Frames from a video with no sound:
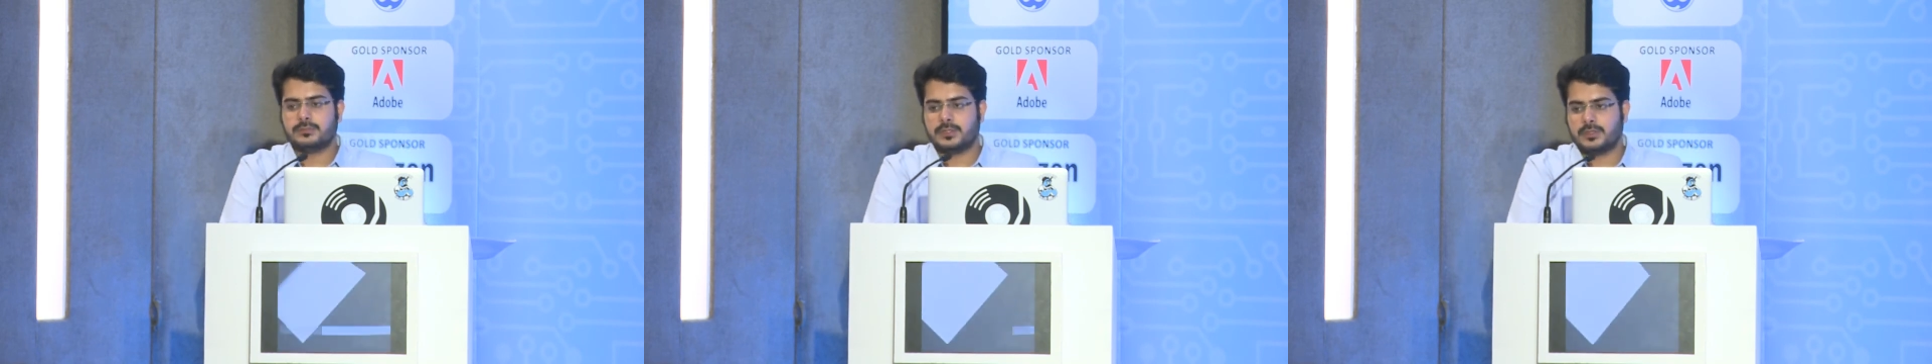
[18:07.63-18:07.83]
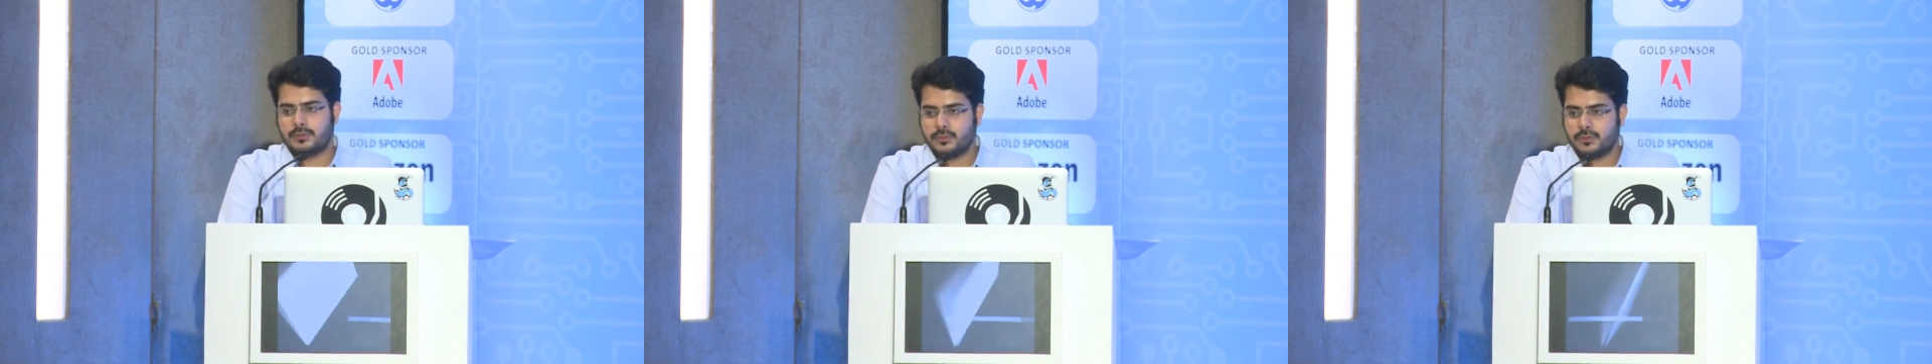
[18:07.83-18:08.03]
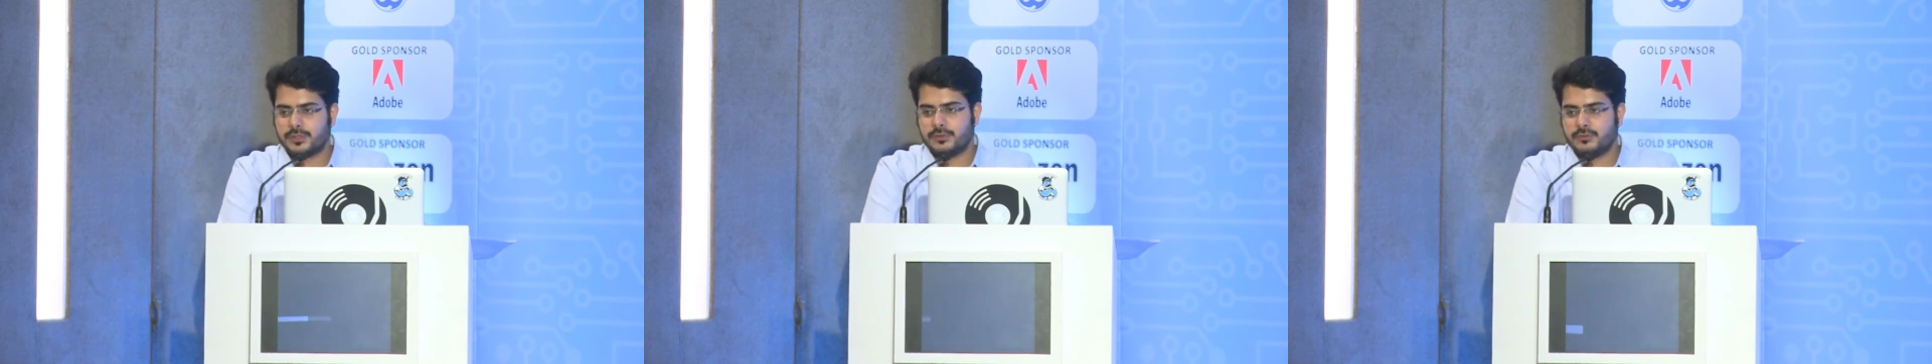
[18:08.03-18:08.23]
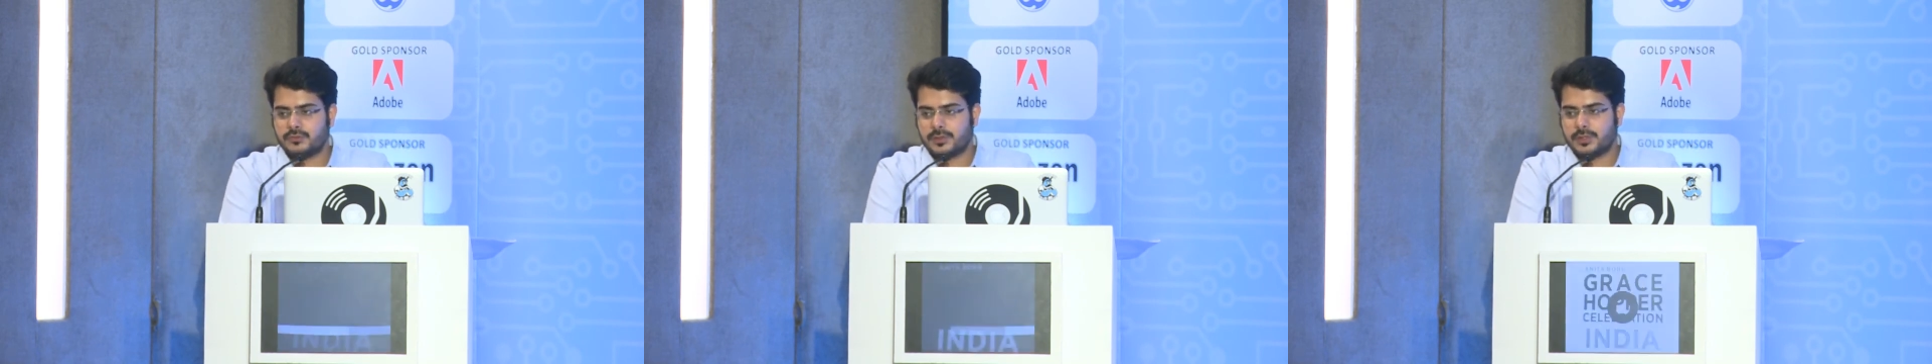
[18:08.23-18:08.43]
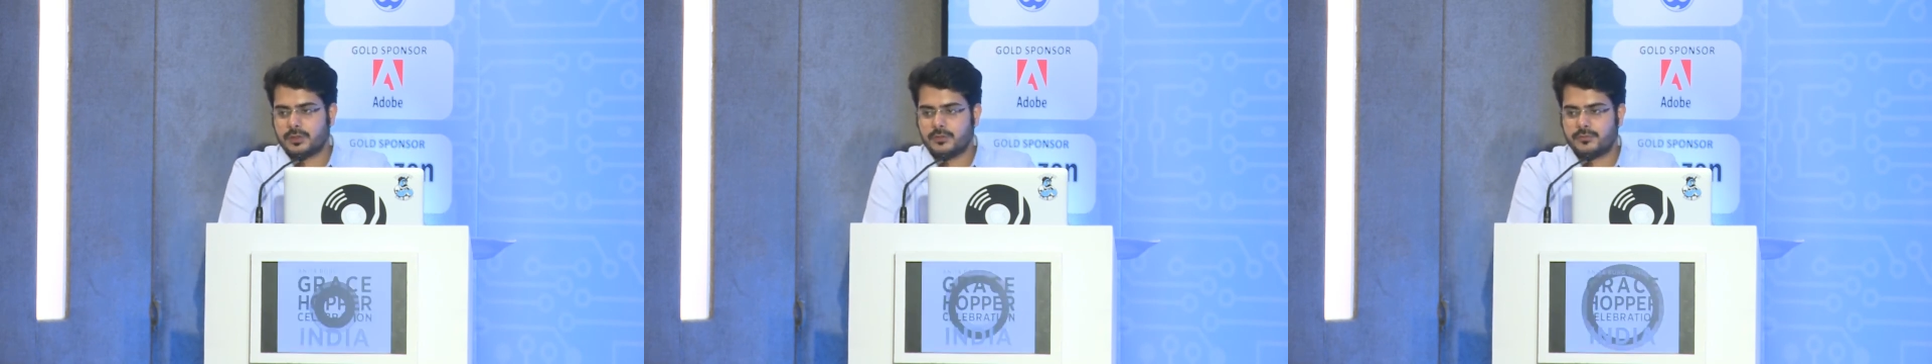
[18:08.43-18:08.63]
the root
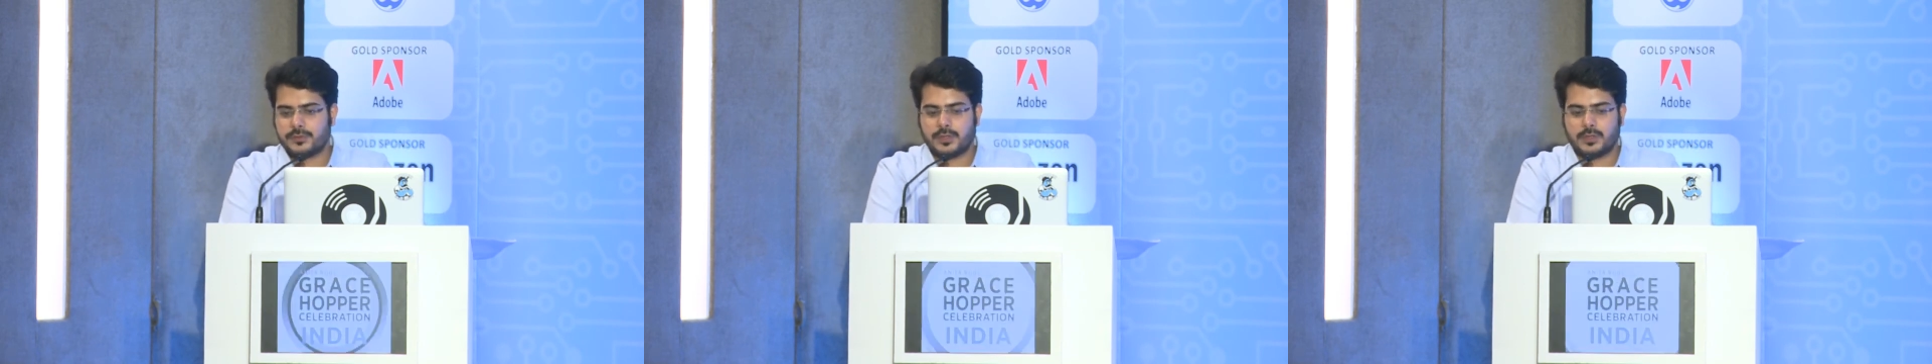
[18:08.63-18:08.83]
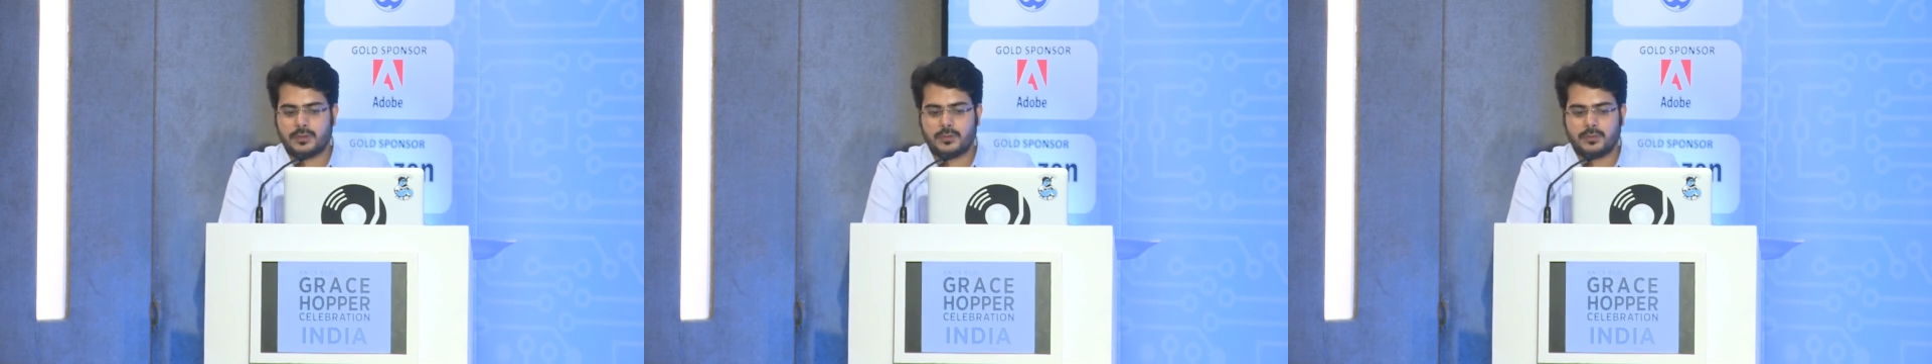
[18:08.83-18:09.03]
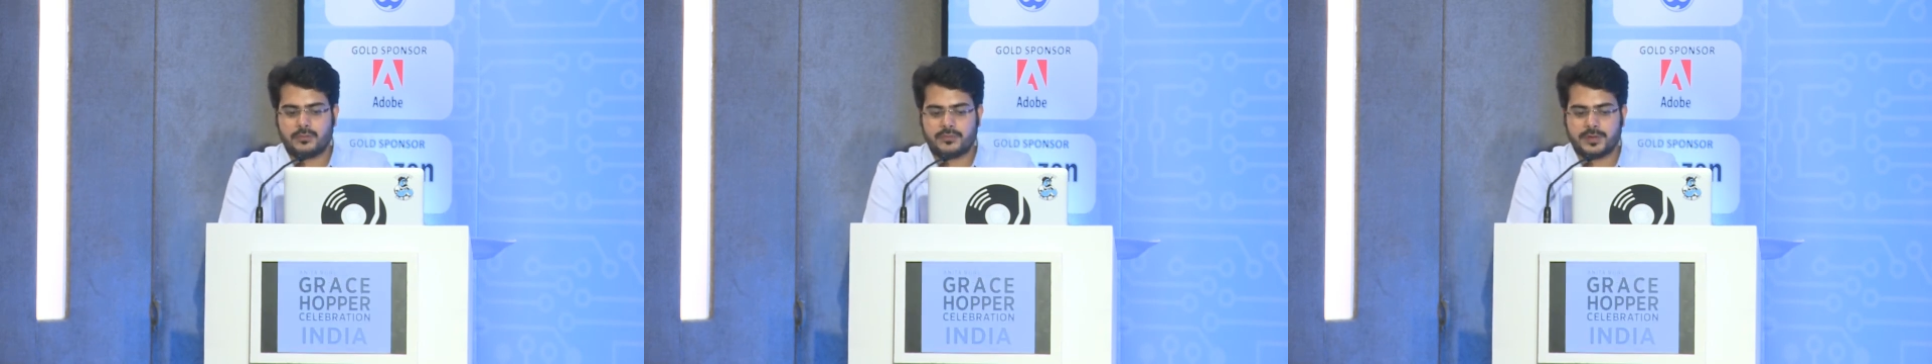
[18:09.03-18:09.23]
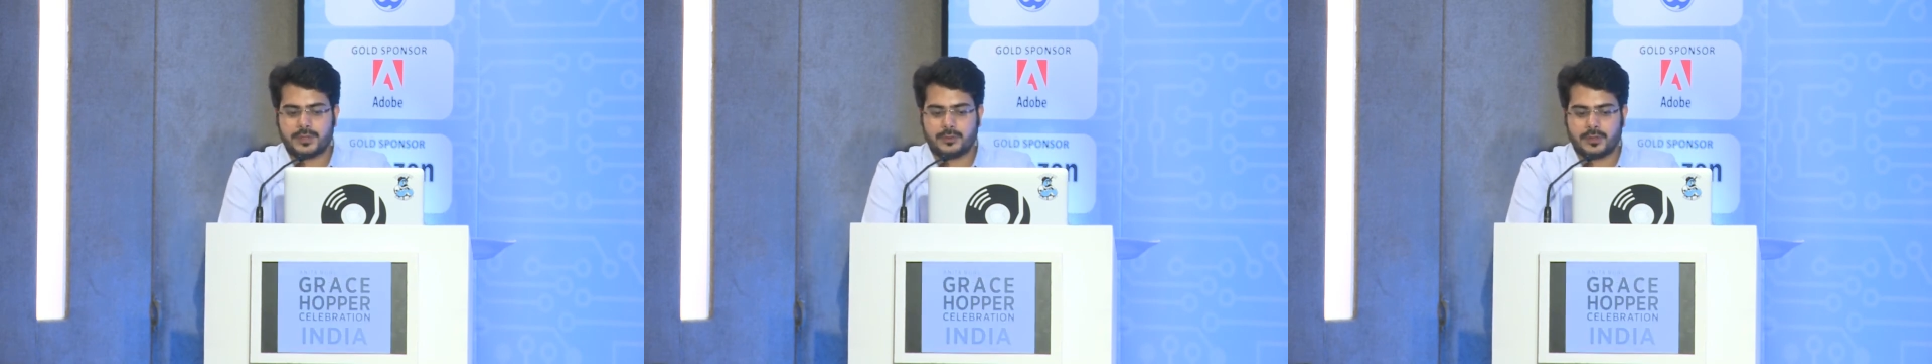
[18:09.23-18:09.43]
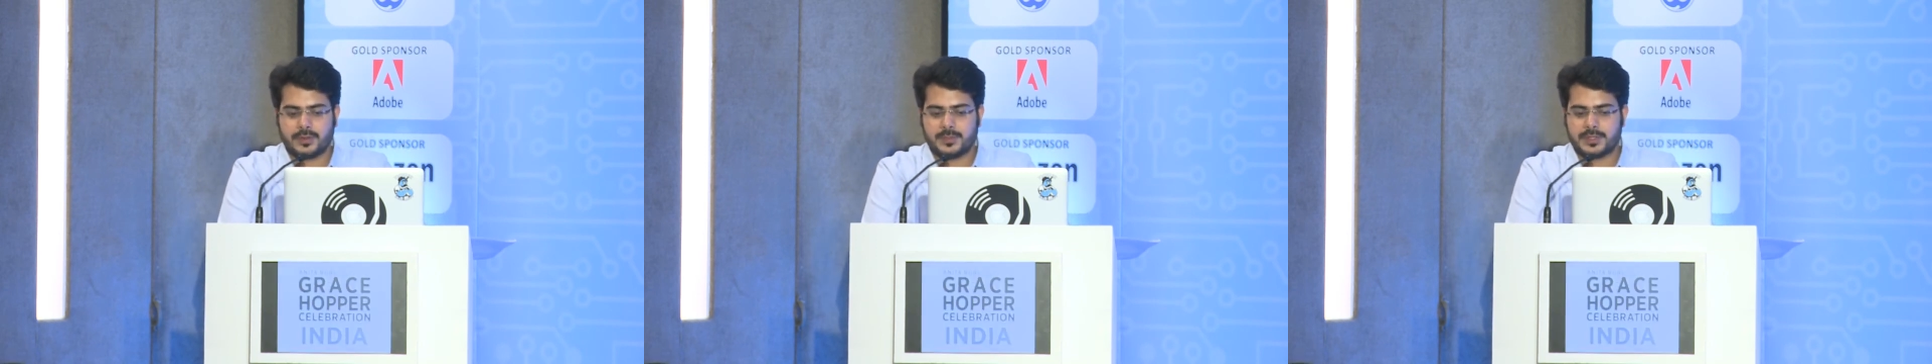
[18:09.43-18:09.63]
user of your
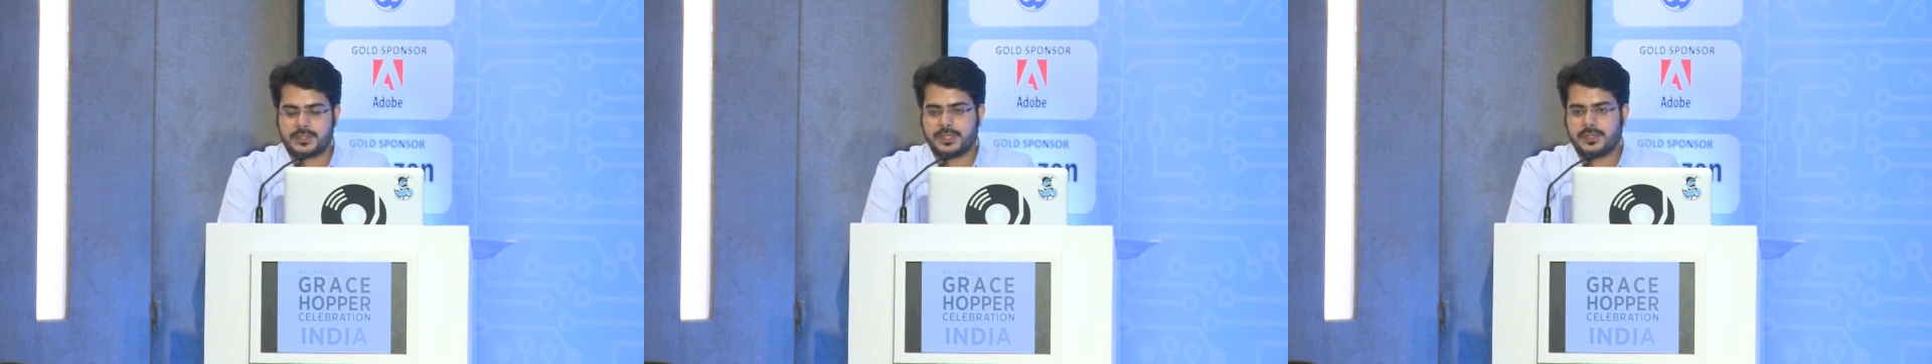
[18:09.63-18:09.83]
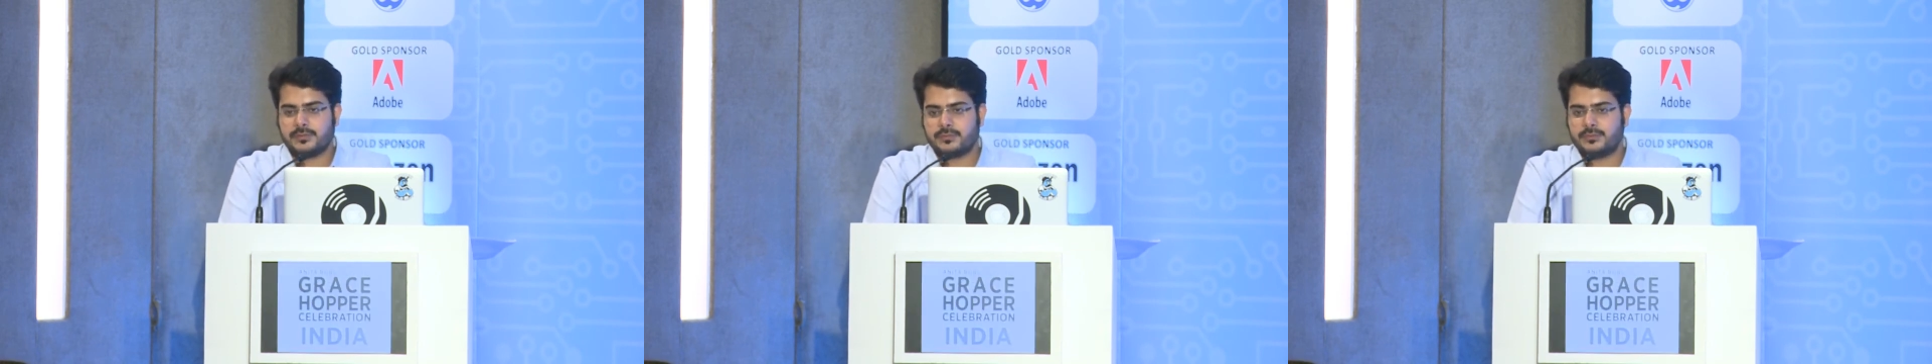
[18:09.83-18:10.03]
Fedora machine,